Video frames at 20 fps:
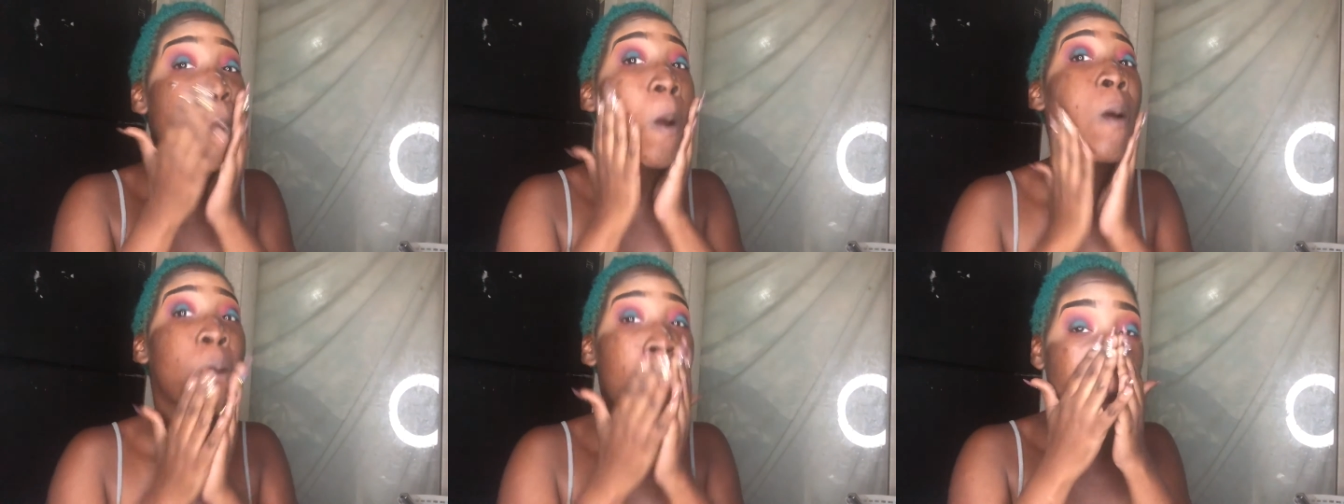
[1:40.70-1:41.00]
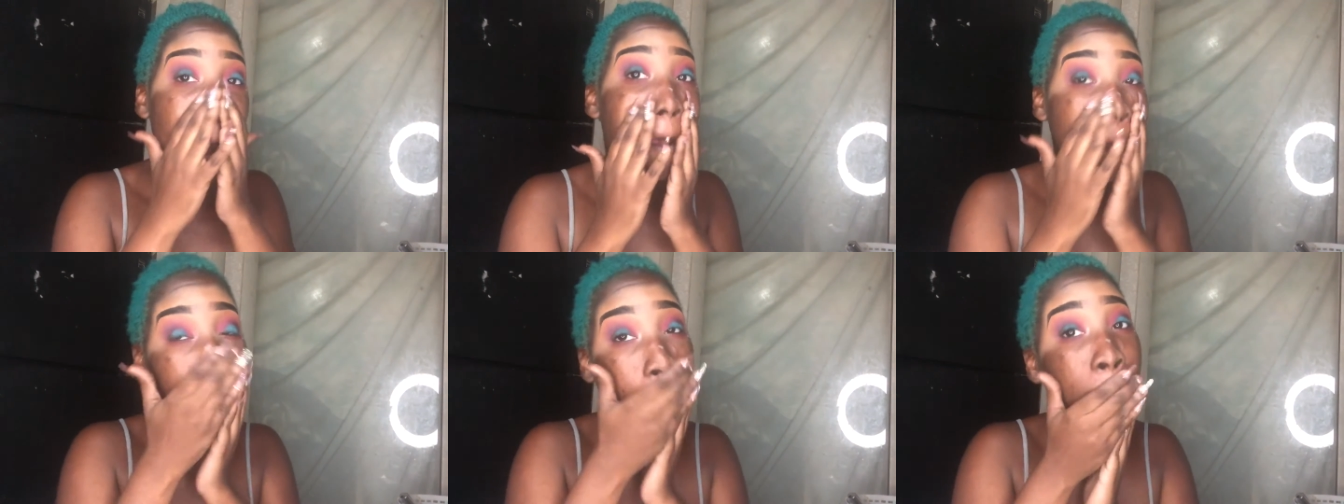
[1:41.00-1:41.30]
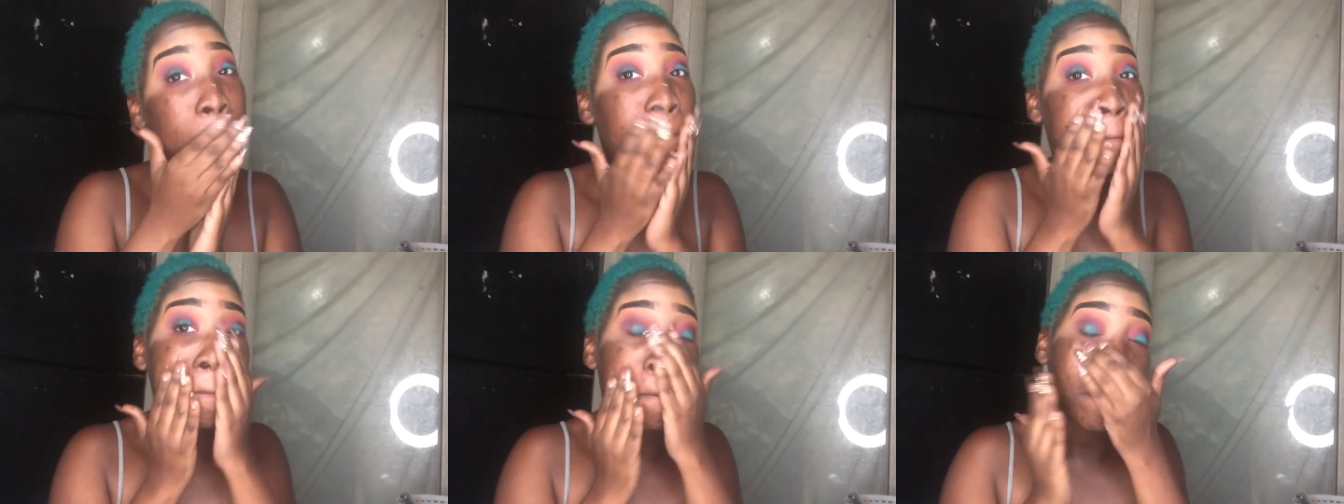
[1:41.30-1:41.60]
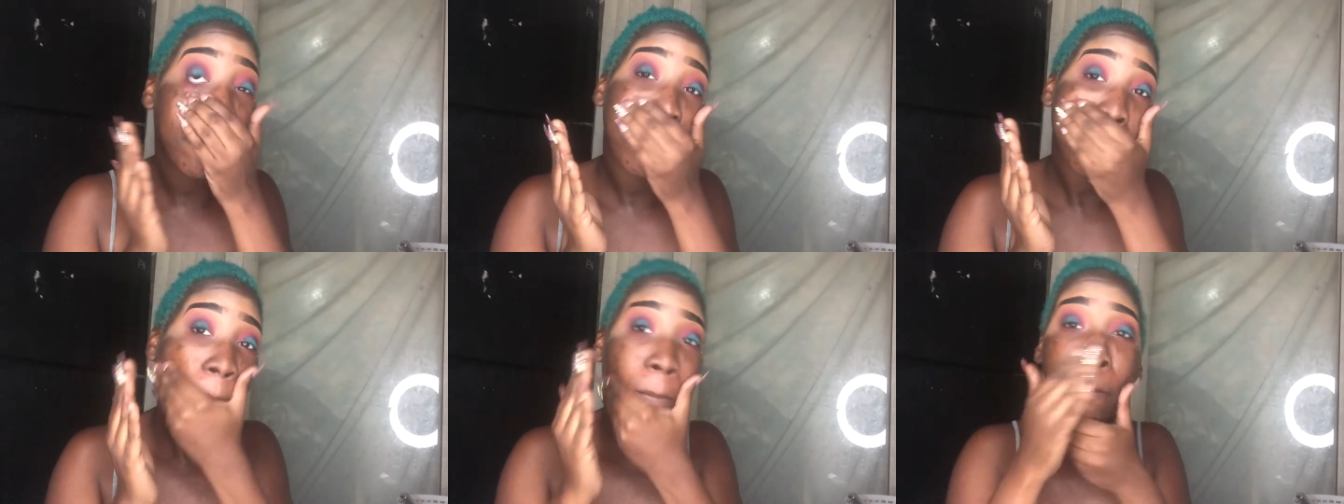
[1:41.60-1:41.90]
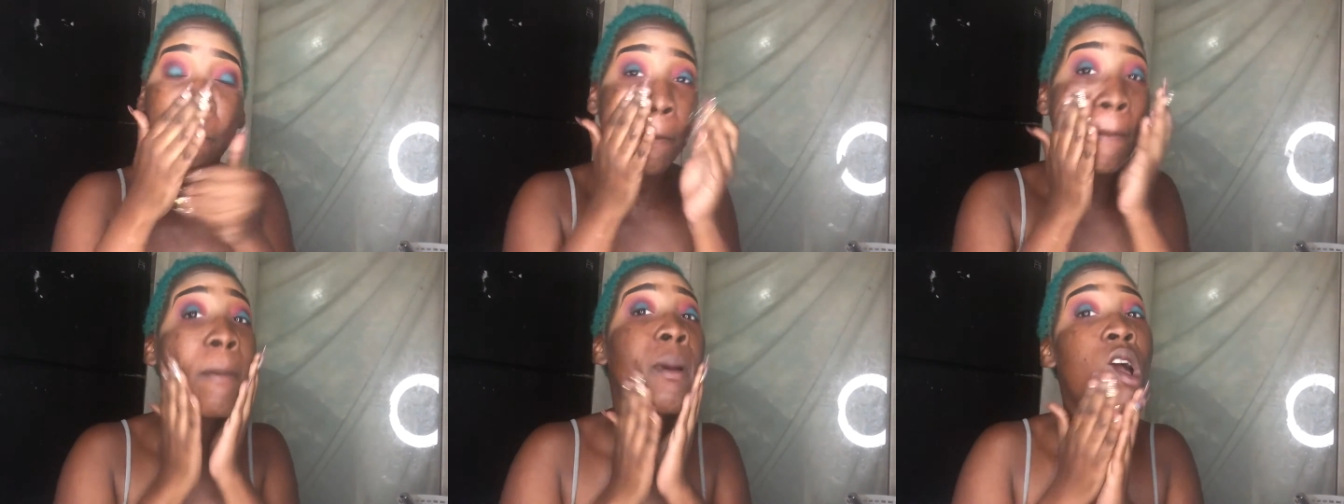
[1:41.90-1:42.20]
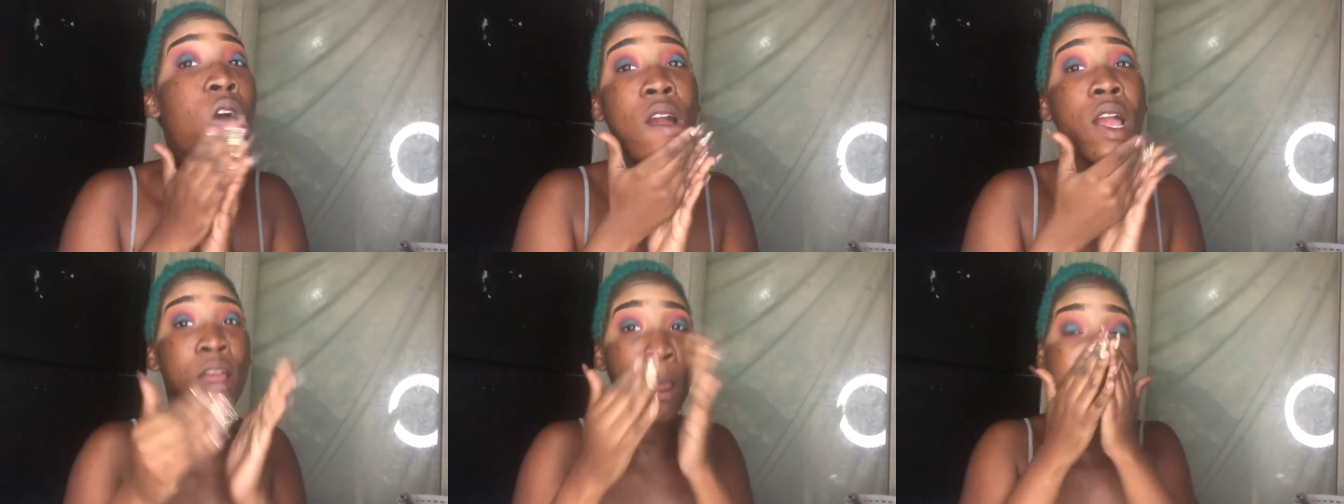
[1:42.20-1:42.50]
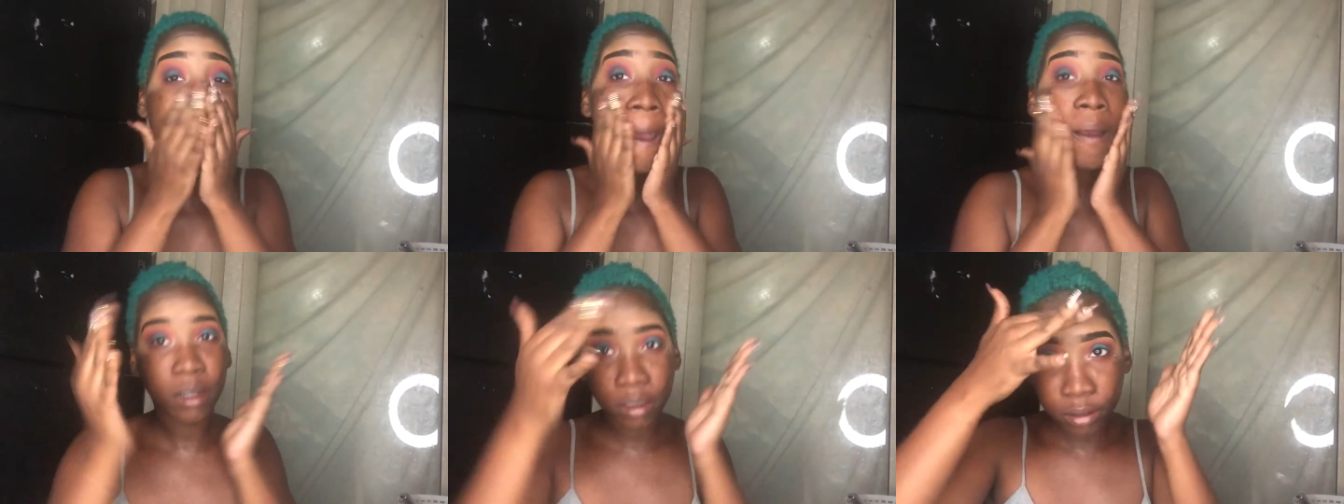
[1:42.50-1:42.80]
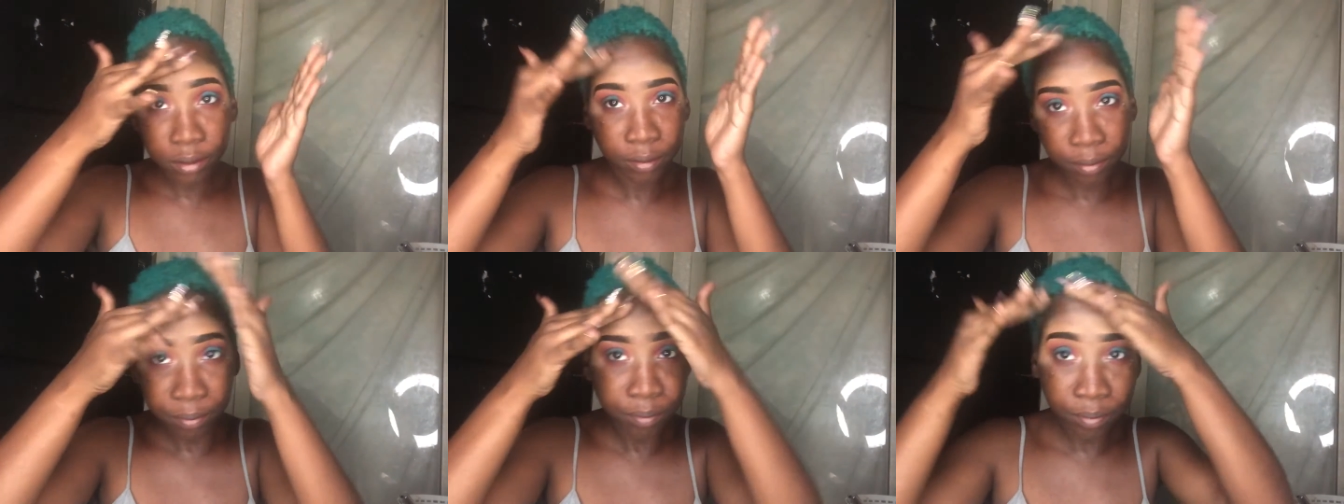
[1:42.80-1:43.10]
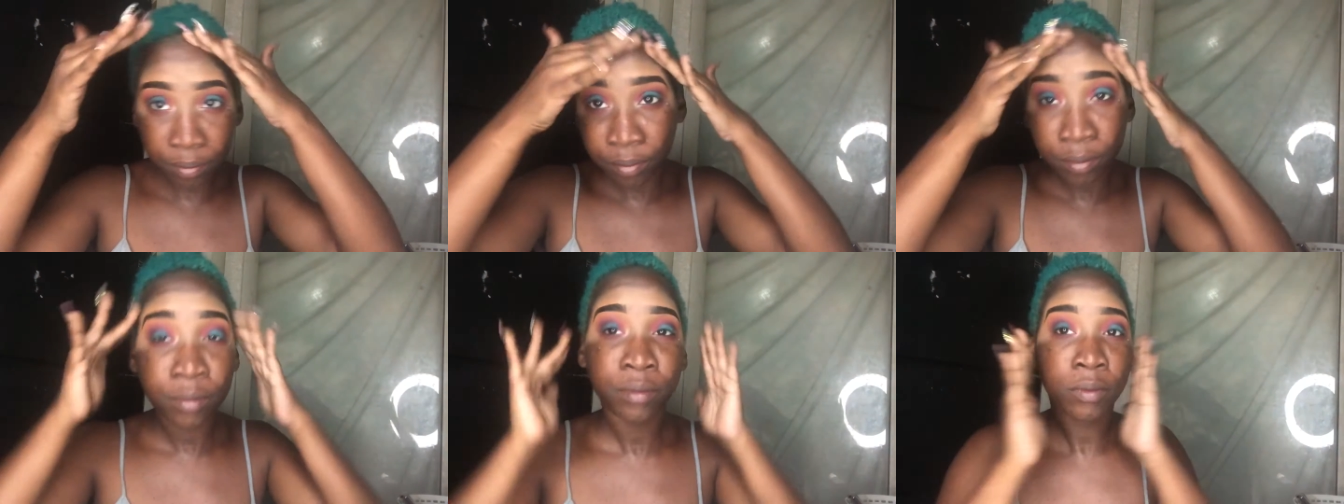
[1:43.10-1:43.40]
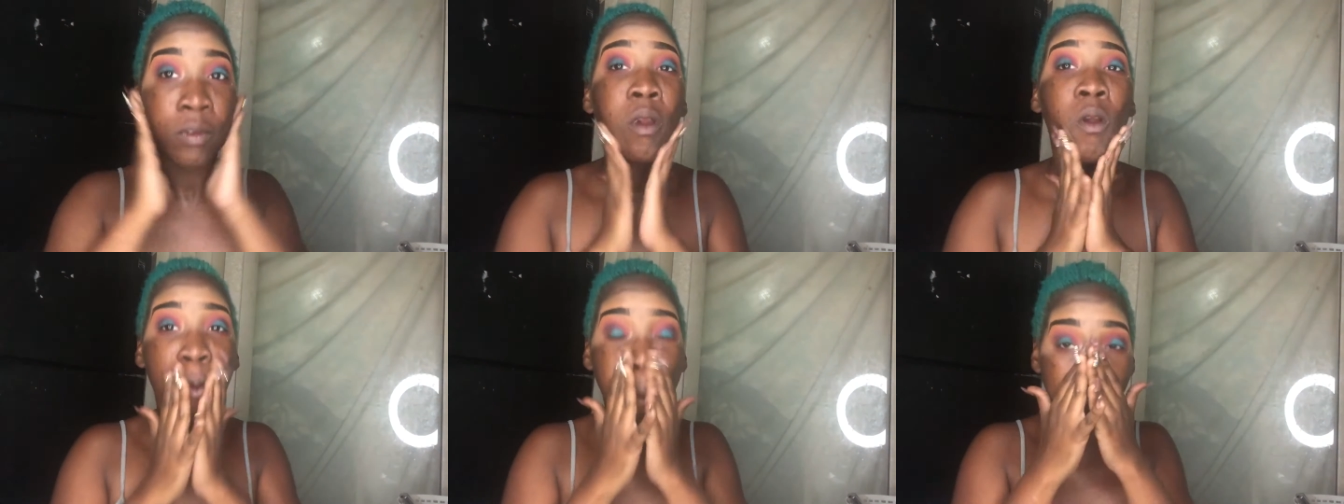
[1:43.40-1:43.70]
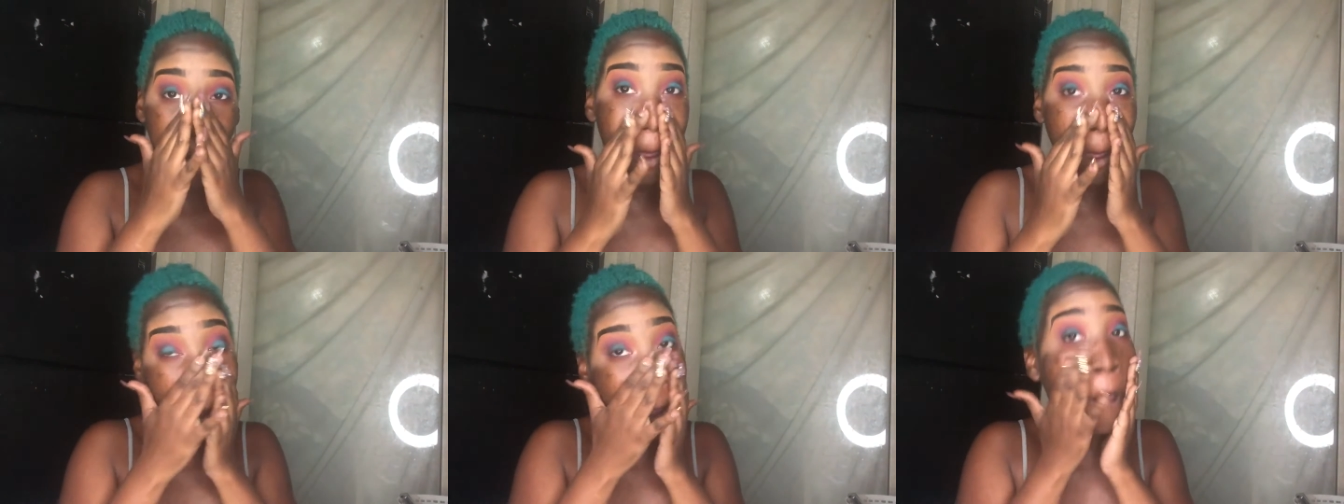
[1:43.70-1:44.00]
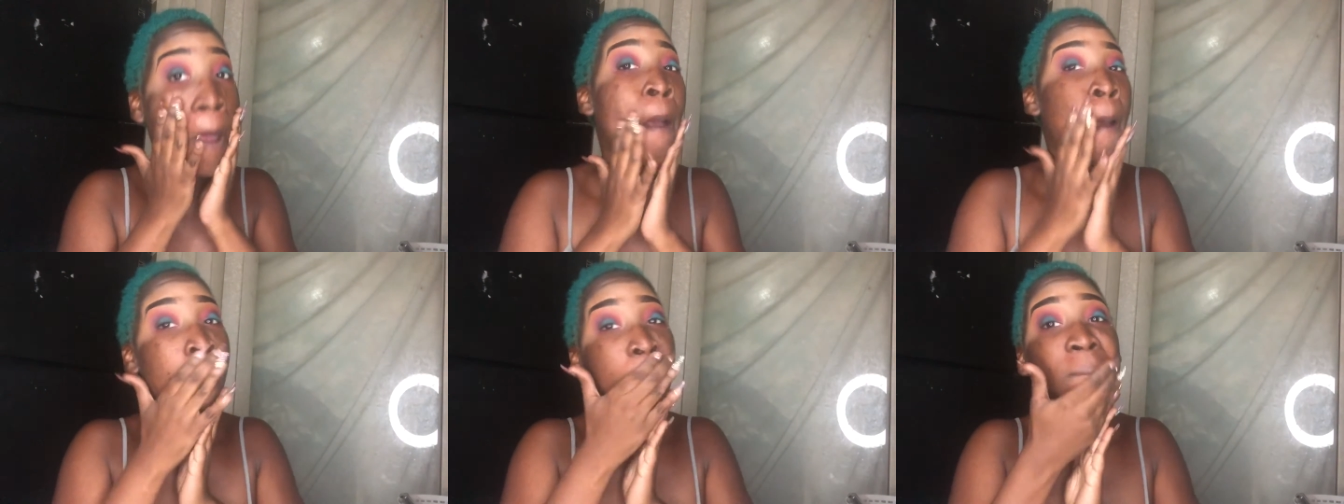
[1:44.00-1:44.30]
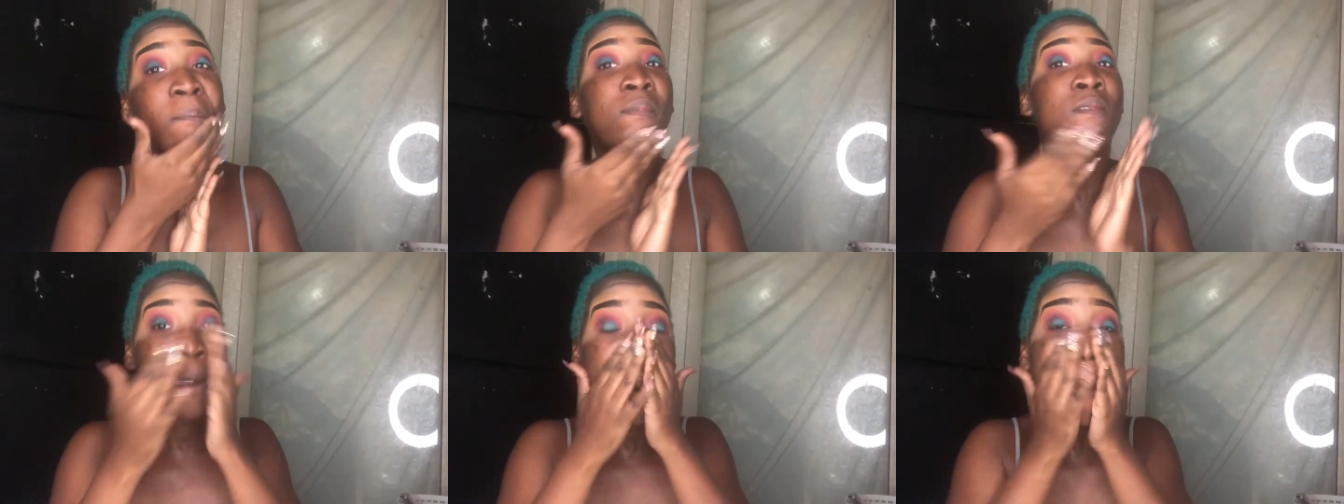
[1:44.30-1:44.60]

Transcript: what I got on my boxycharm, like I said. Put that all